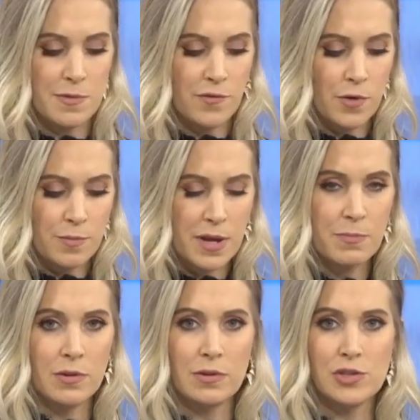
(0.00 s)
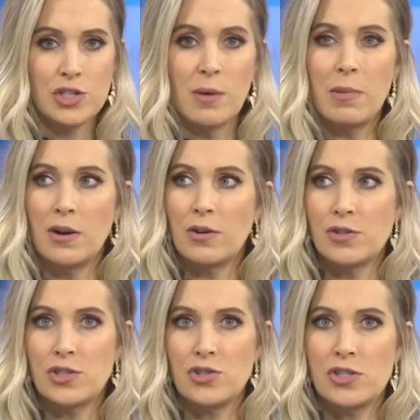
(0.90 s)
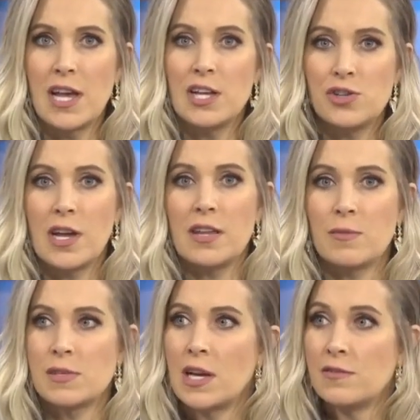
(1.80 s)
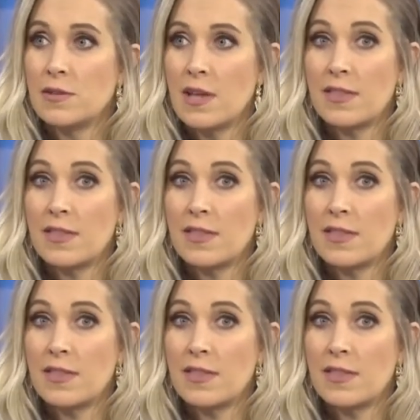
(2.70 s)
before people jump on her, to just educate themselves